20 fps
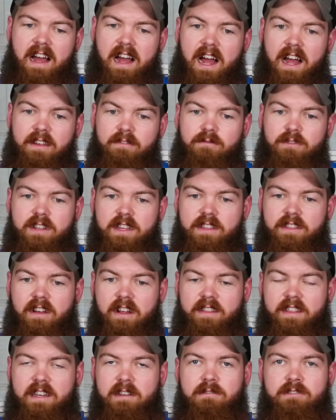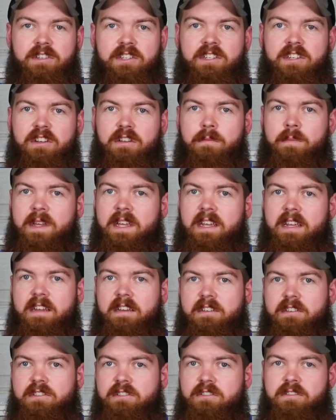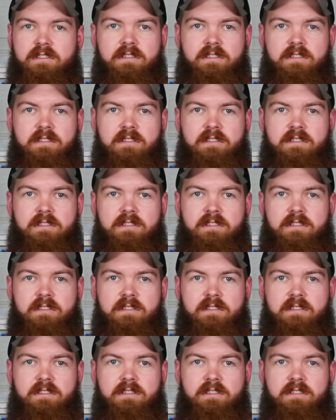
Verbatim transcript: I really thought that it was just going to be